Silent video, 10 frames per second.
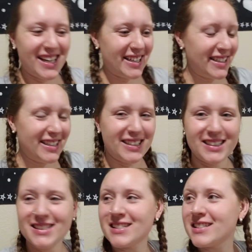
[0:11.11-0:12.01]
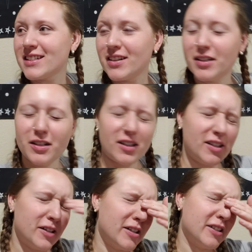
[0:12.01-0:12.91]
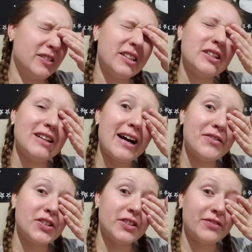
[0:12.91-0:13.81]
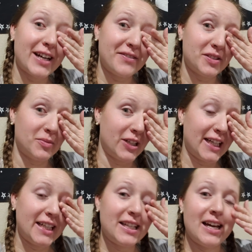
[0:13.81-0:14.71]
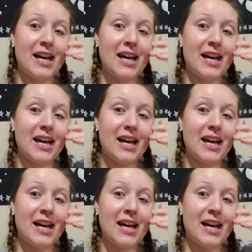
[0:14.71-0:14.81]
Uh, it's a little after five in the morning.